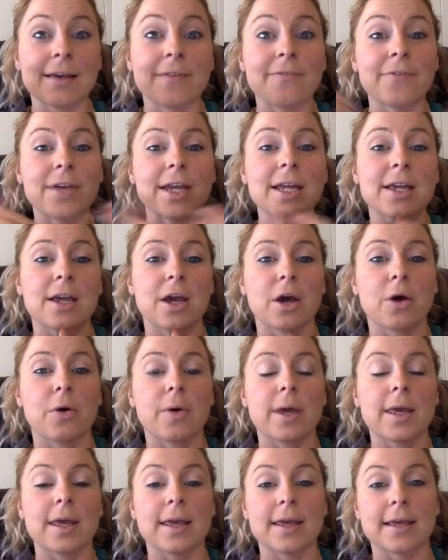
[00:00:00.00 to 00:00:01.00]

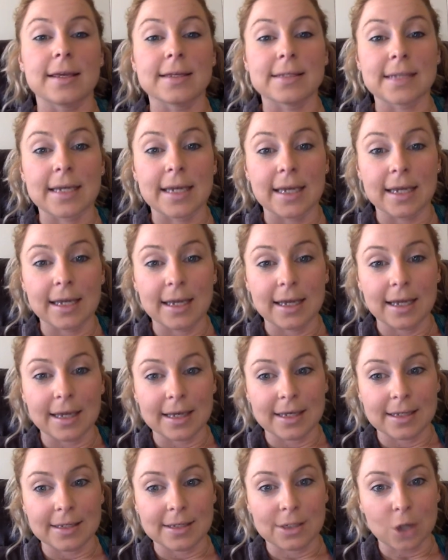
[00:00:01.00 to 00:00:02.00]
video is he
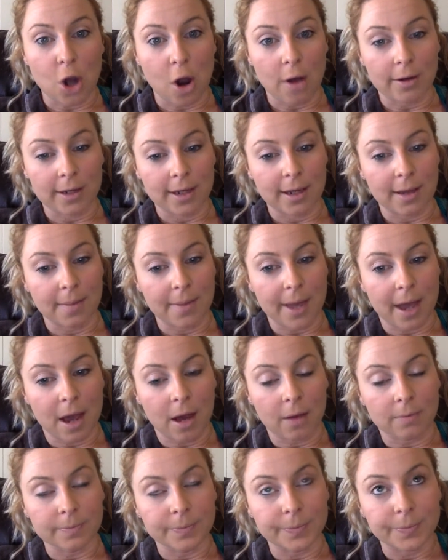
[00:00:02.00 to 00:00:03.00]
is talking
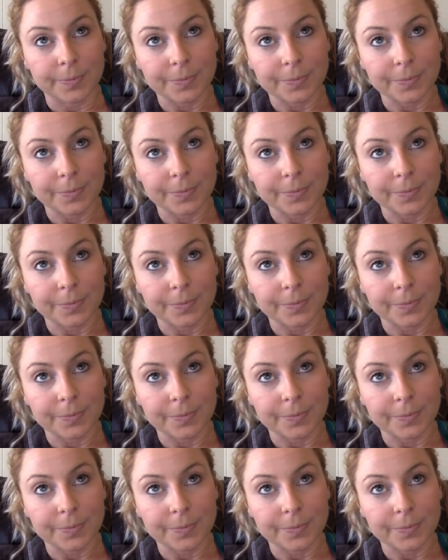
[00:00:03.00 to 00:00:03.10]
about